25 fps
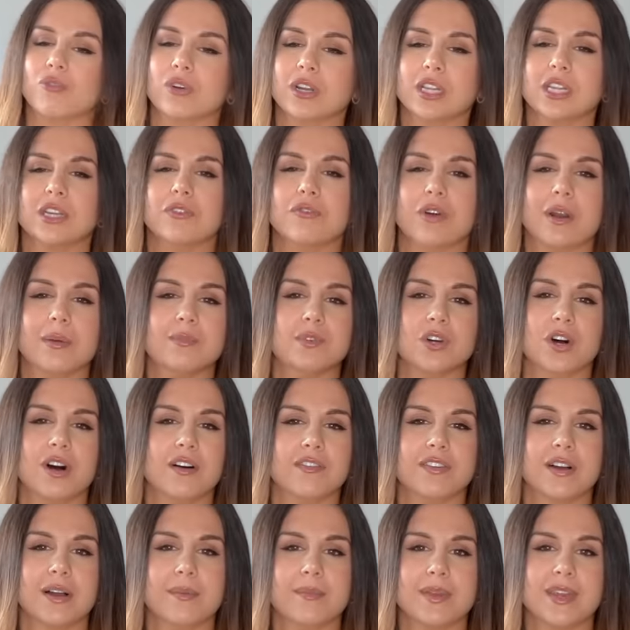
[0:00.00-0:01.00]
really rubbed
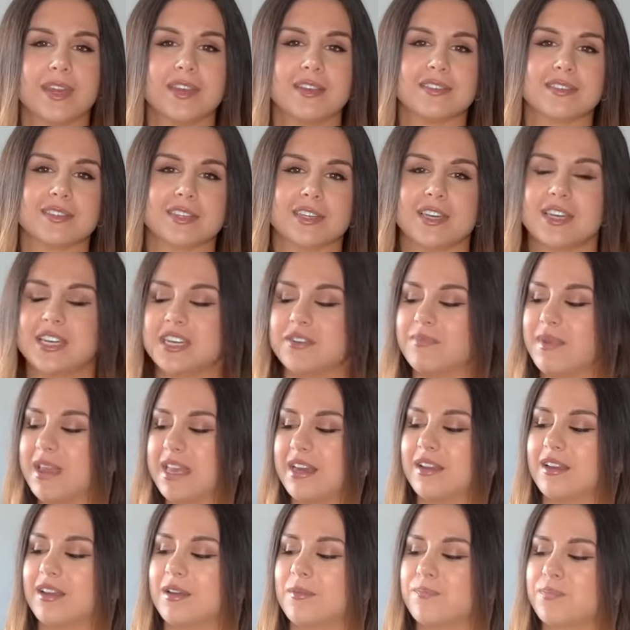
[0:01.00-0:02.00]
off on me and so it
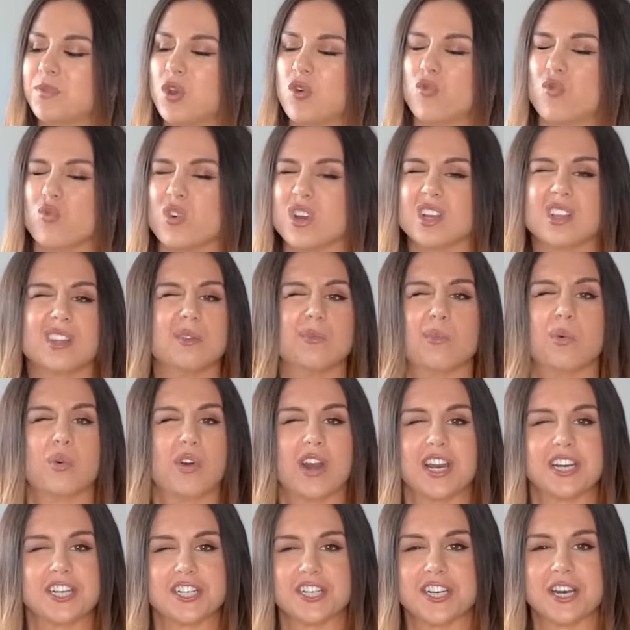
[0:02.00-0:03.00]
made a real
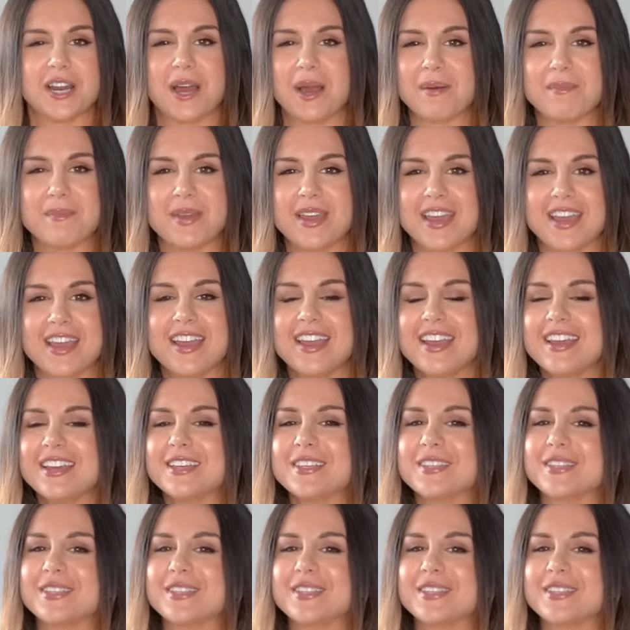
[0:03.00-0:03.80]
impression on me.